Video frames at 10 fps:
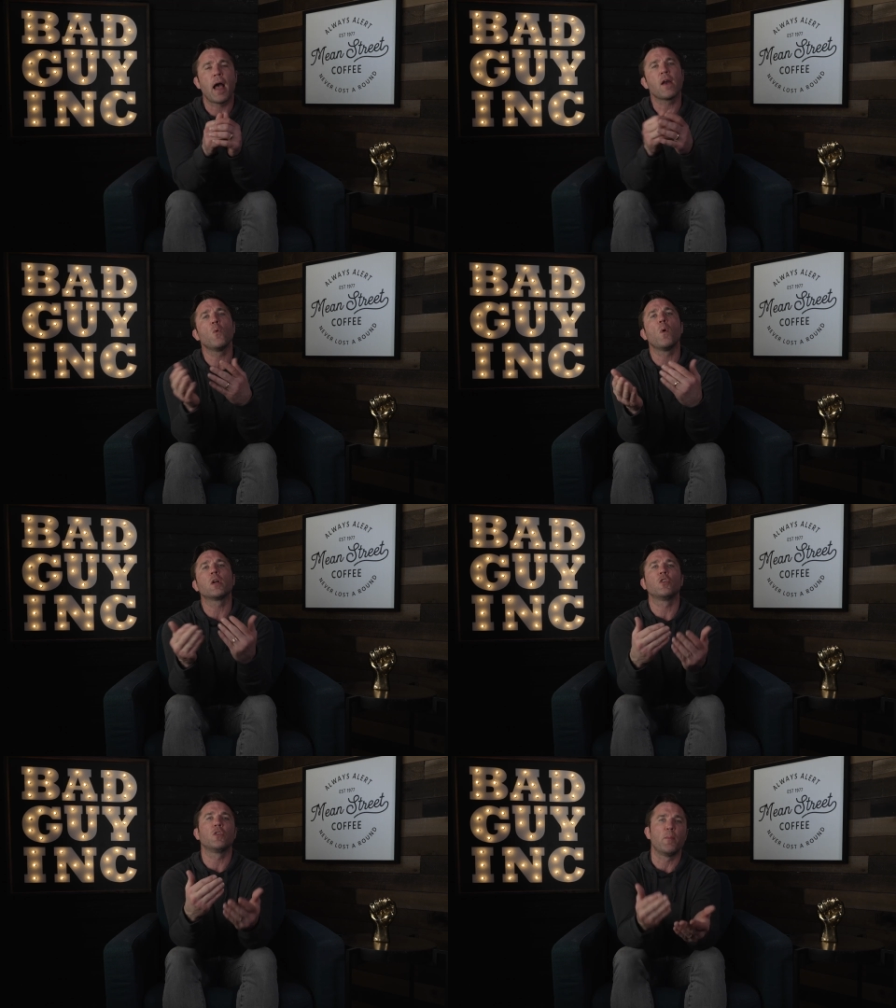I don't
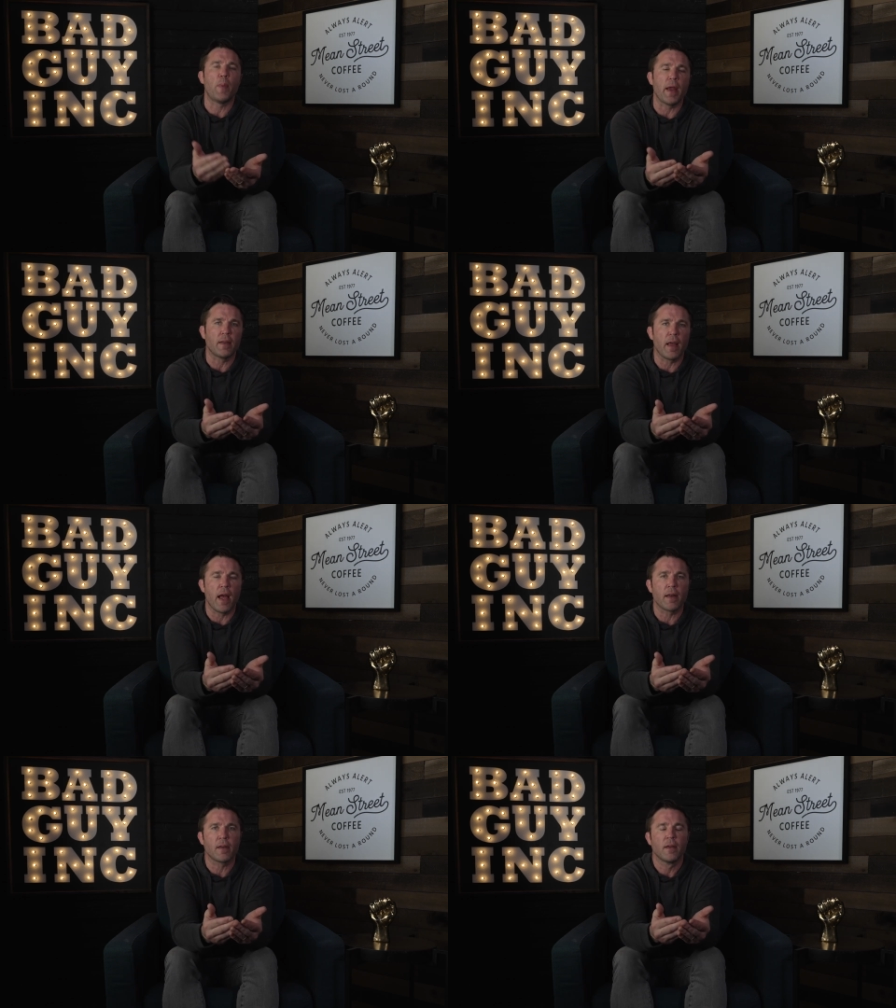want to debate
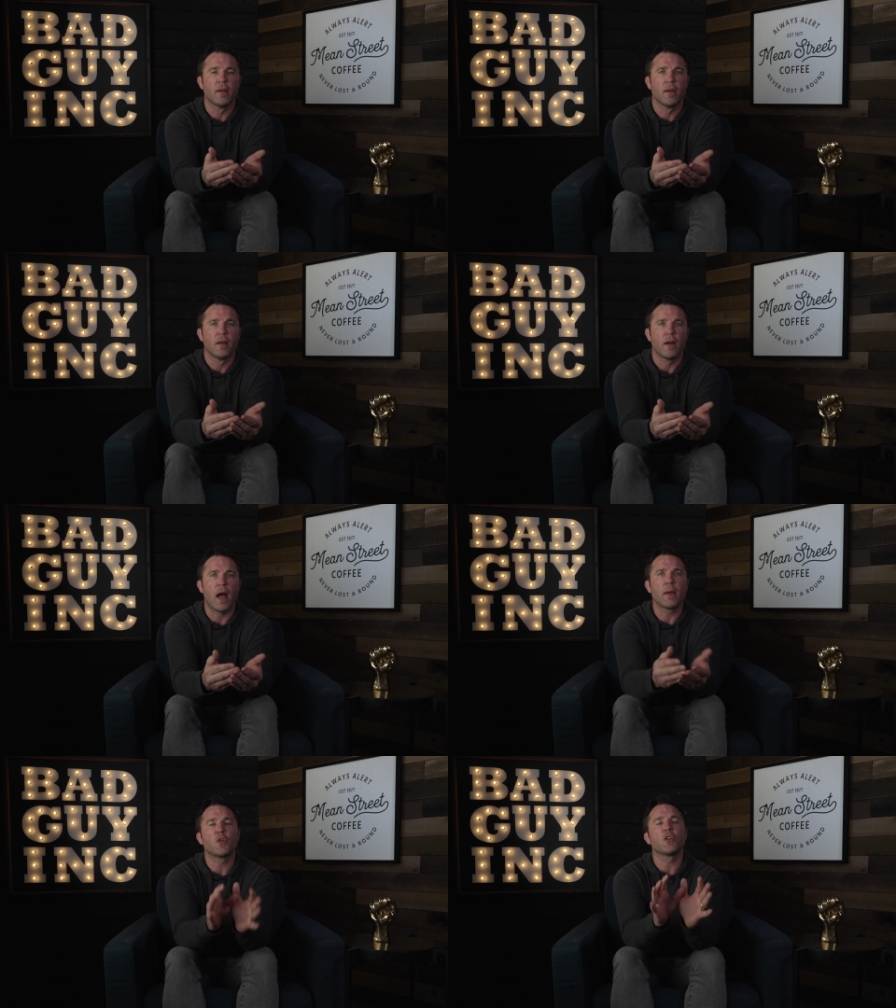that.
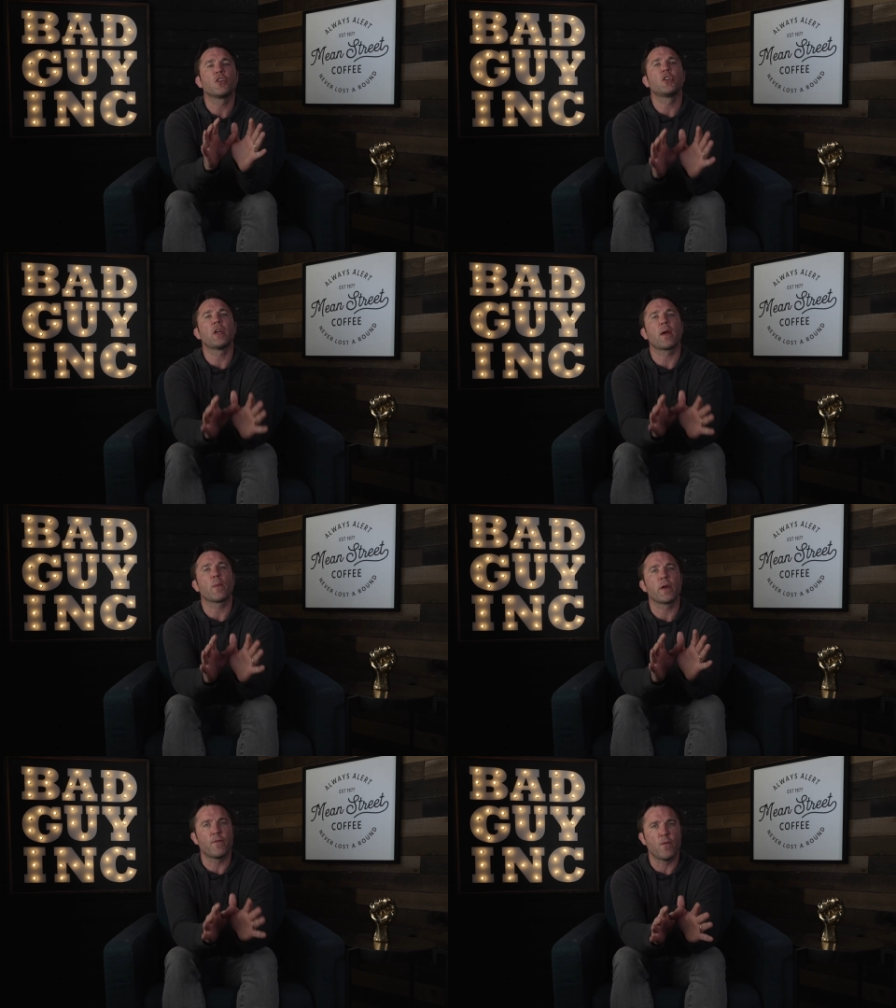I'm just
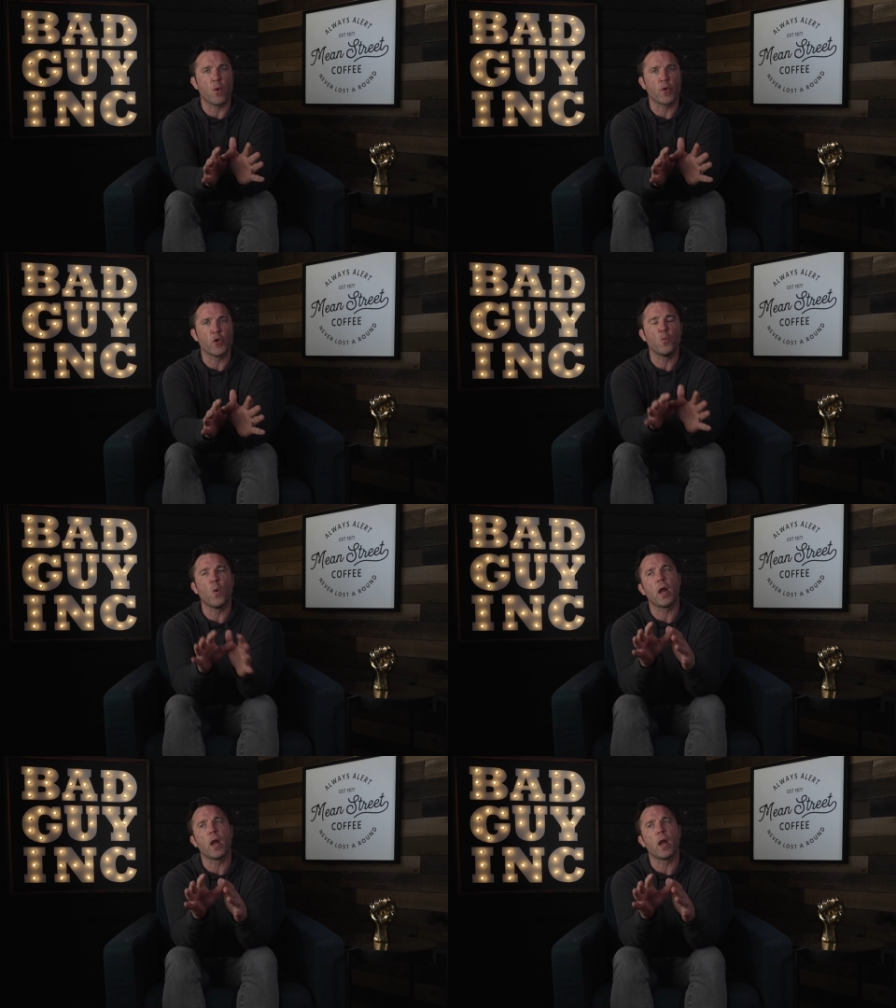sharing for you